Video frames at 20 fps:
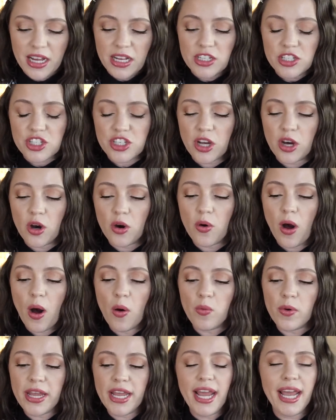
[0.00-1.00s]
So
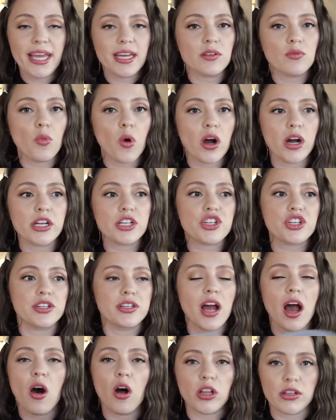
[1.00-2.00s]
we hand wash
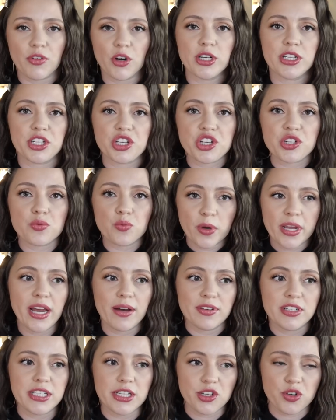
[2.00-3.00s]
not all of our dishes. We
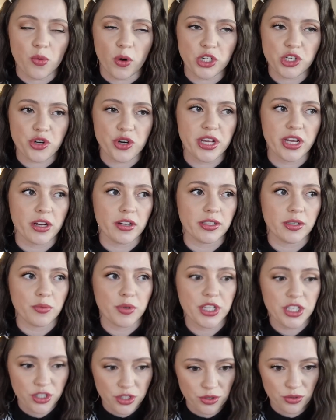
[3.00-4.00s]
have a dishwasher here that
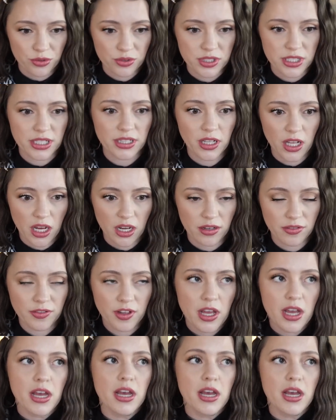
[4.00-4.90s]
we use and love,